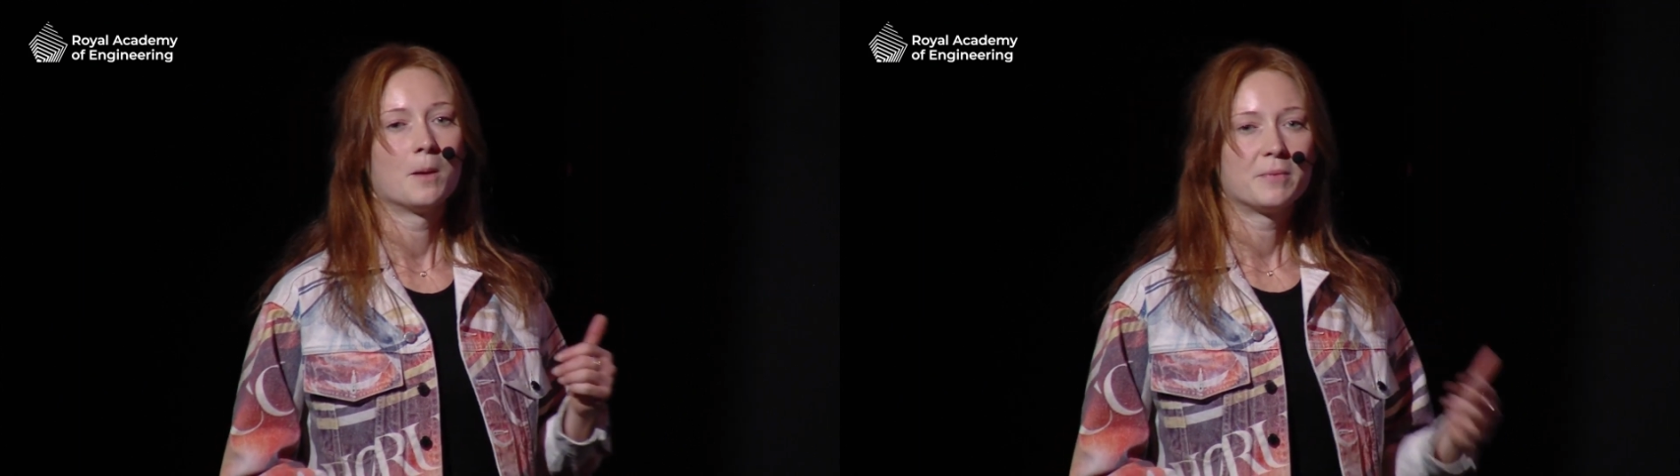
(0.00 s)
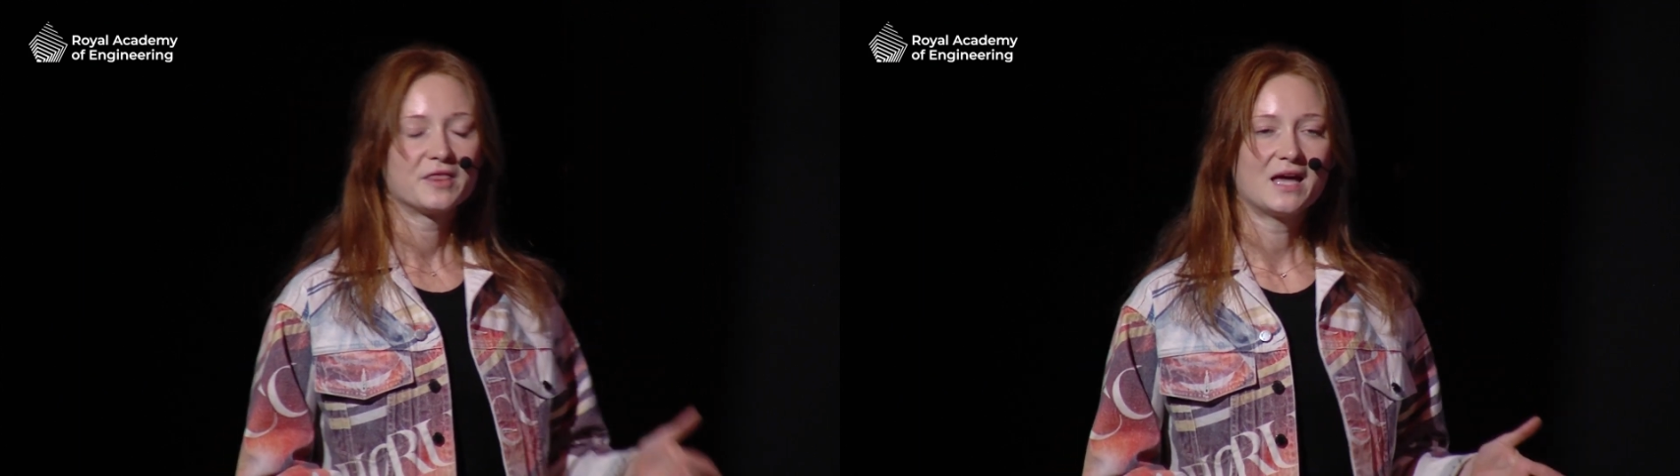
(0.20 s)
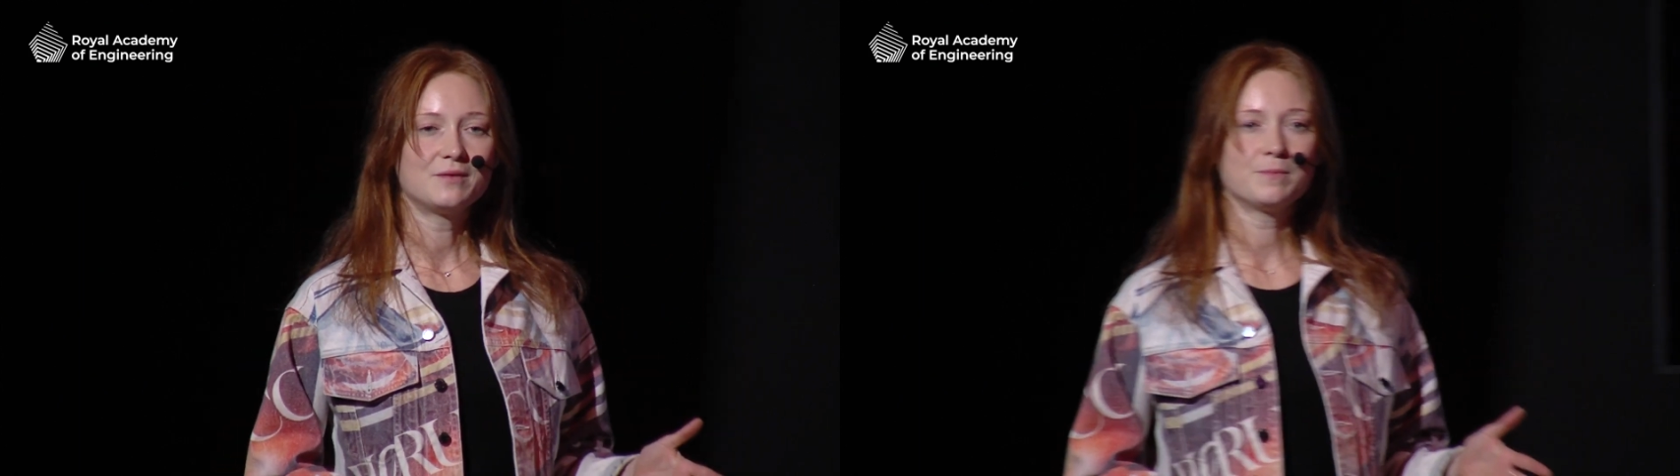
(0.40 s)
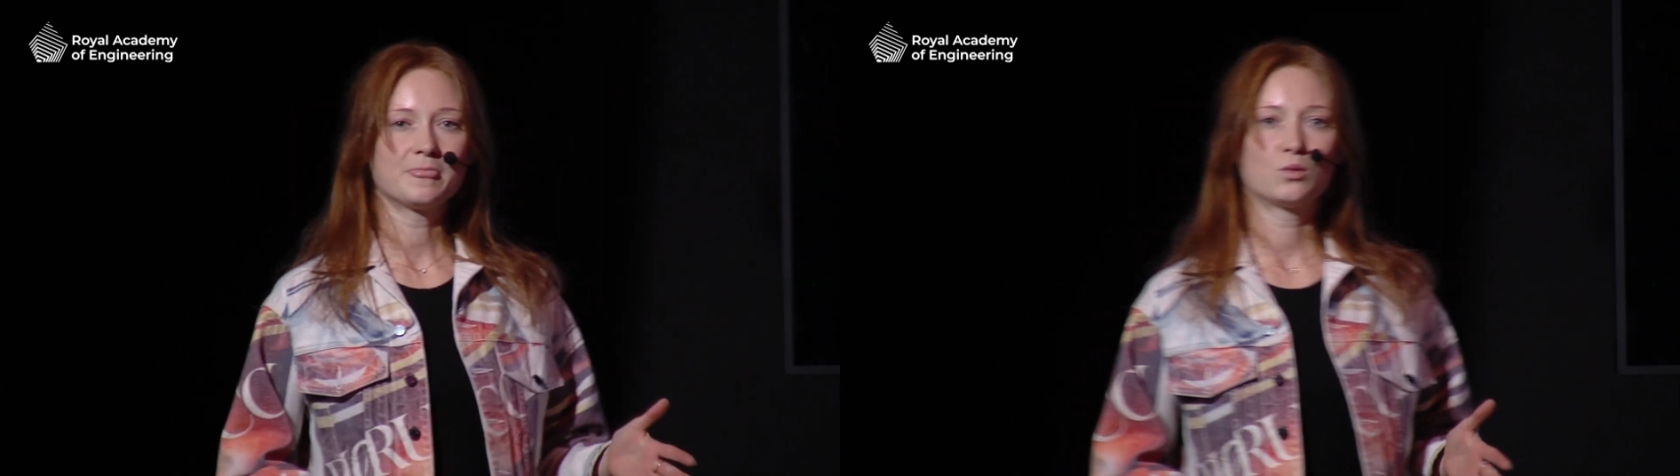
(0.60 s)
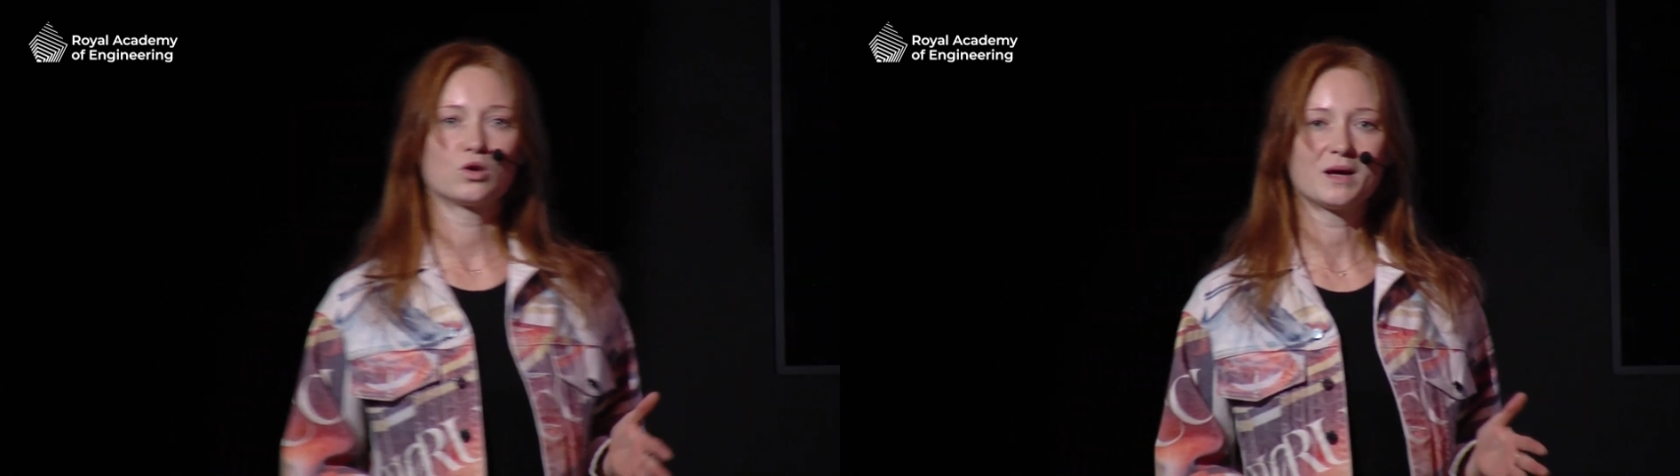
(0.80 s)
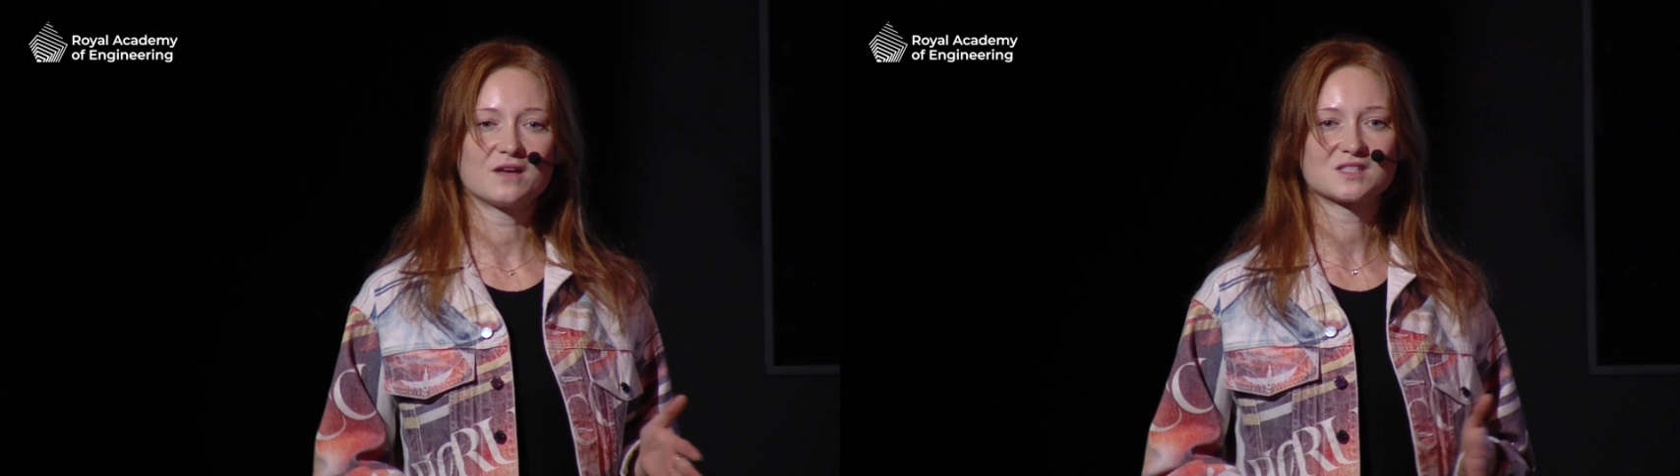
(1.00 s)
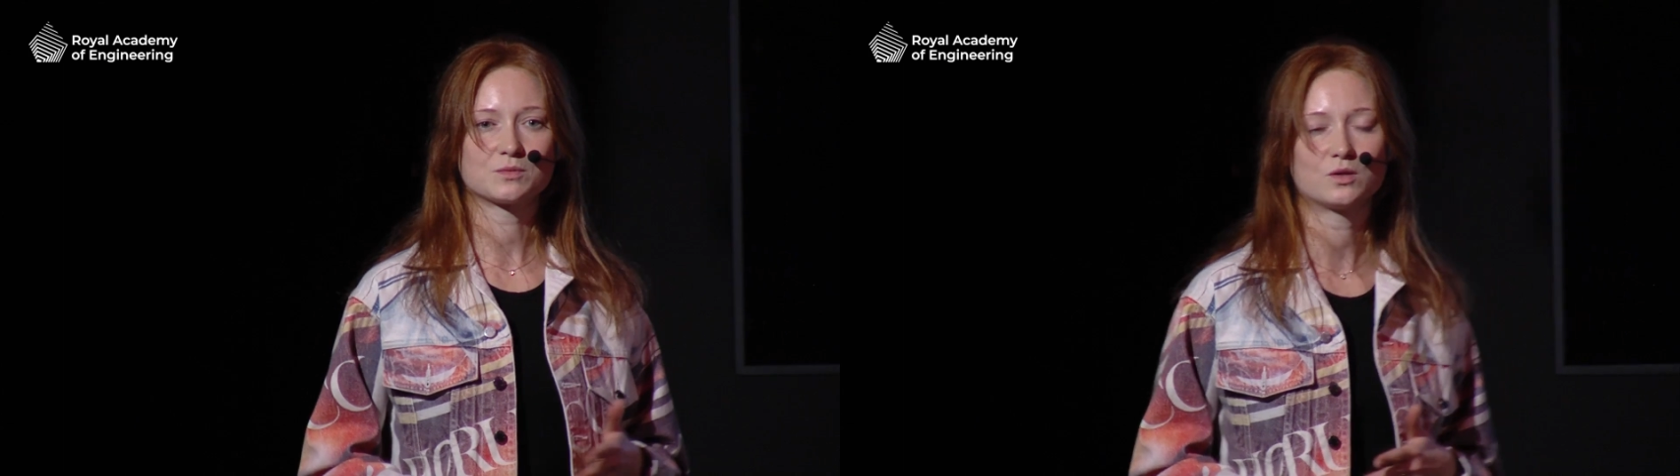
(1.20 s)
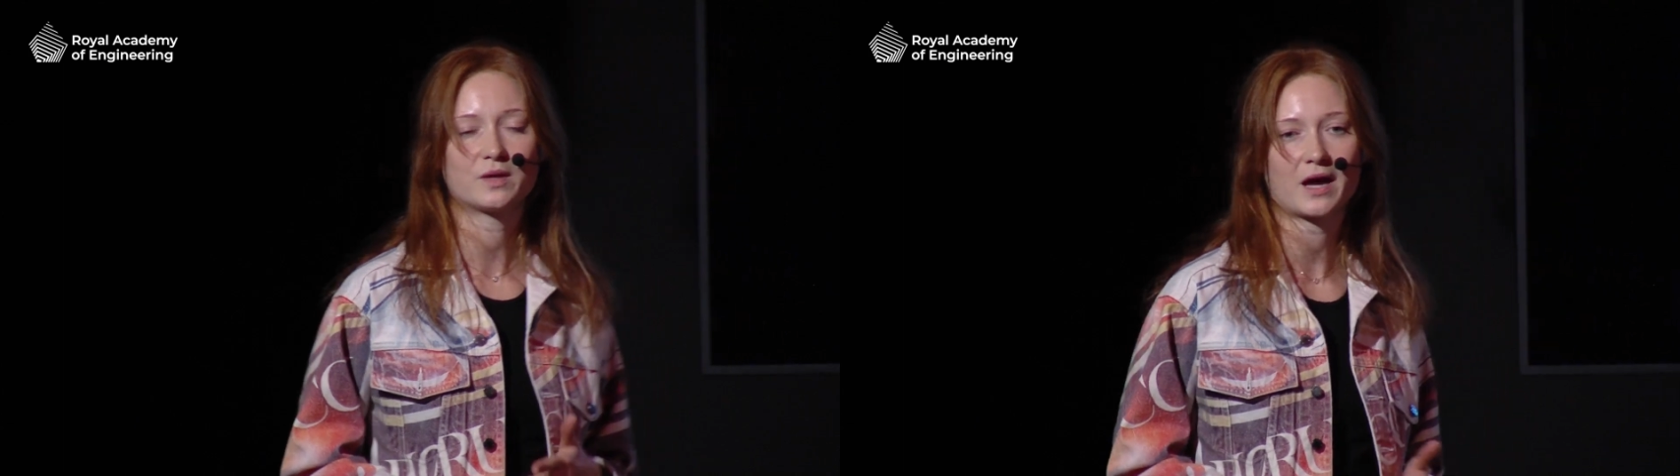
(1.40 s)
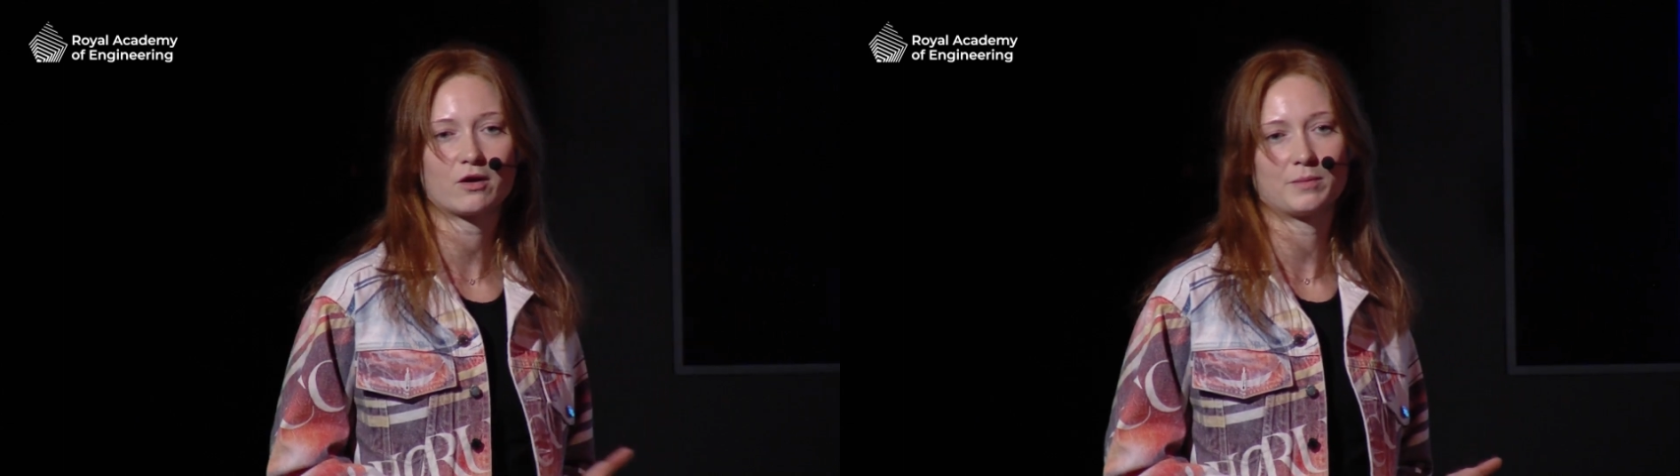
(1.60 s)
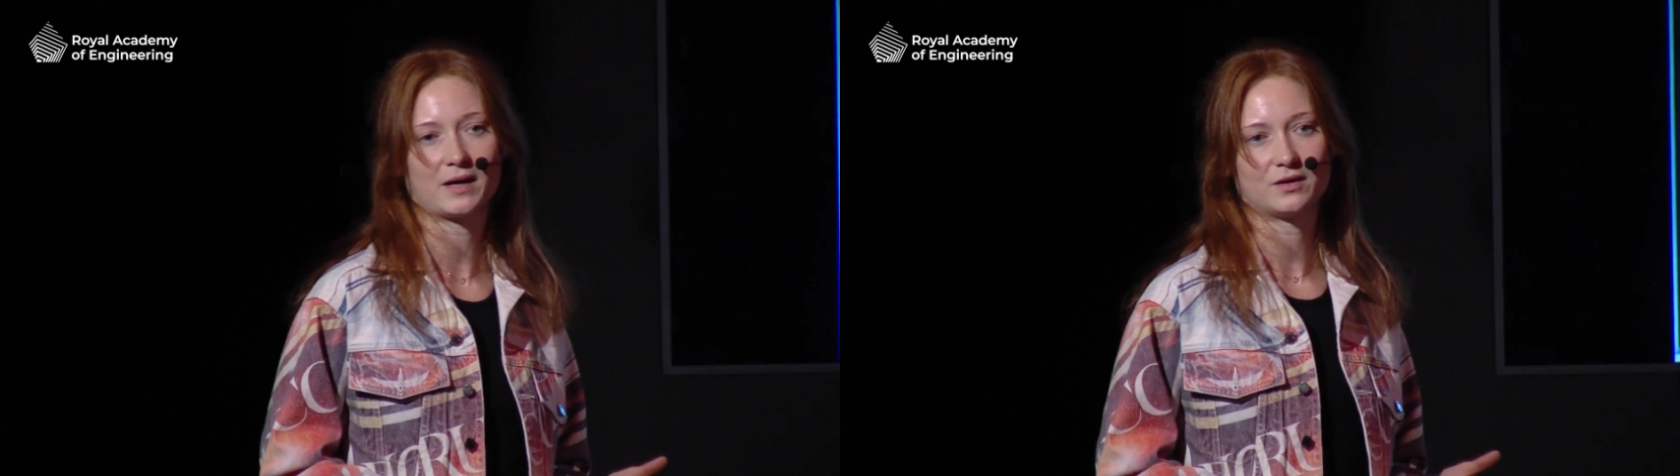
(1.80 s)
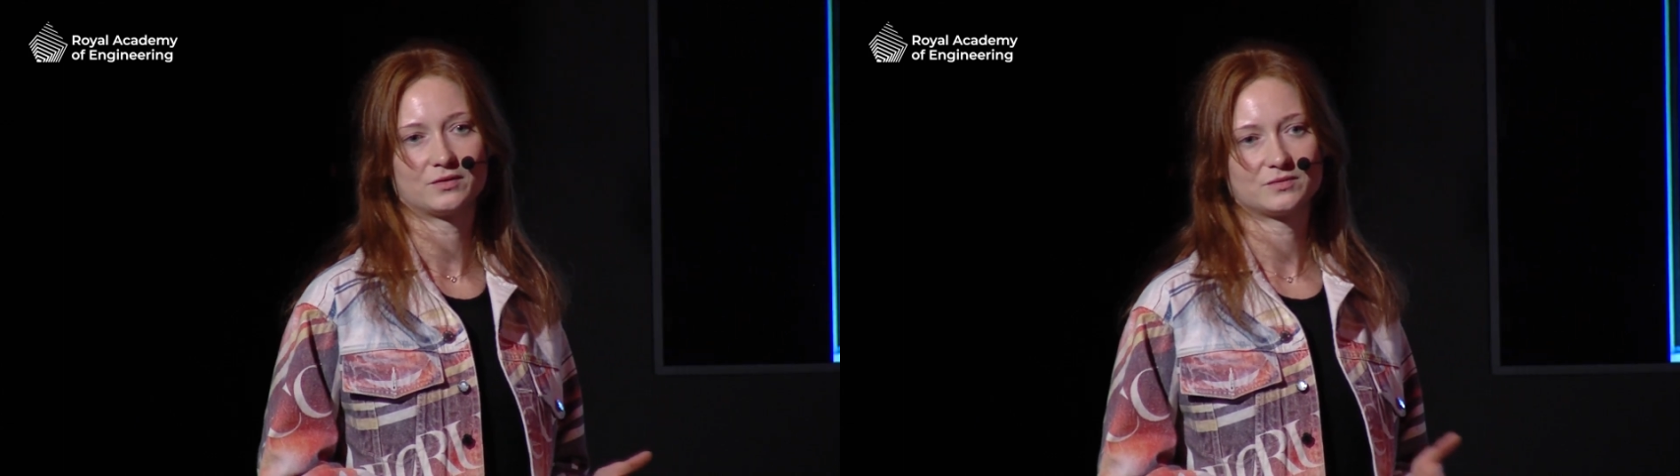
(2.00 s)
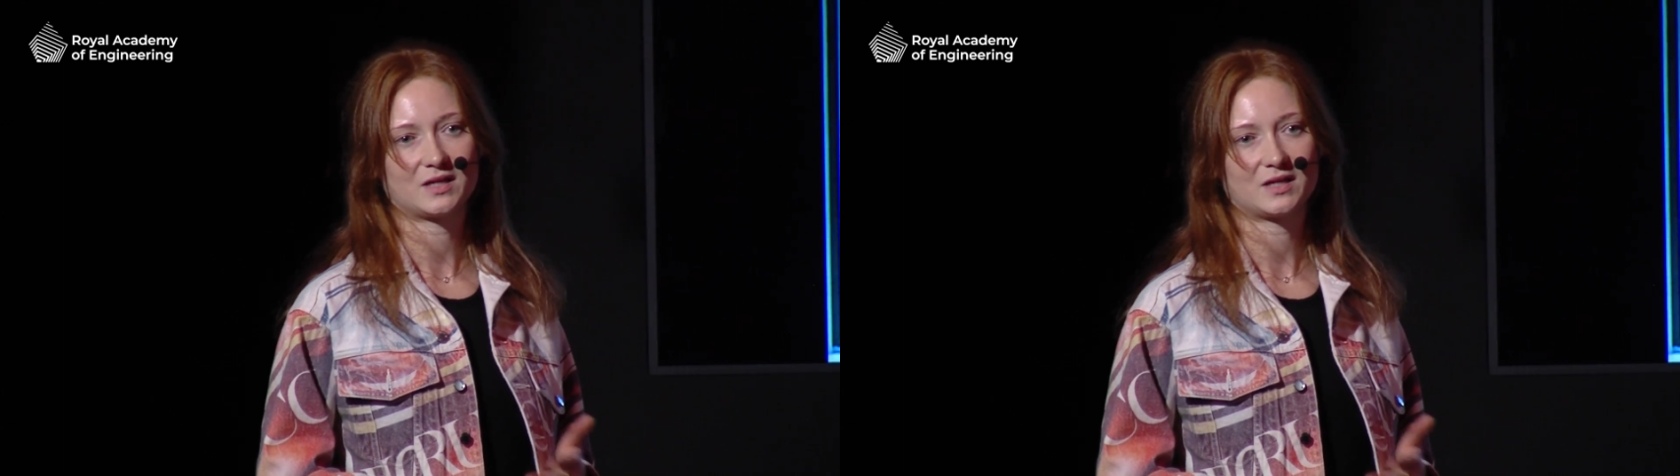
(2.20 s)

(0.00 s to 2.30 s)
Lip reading: But then, what about if someone you care about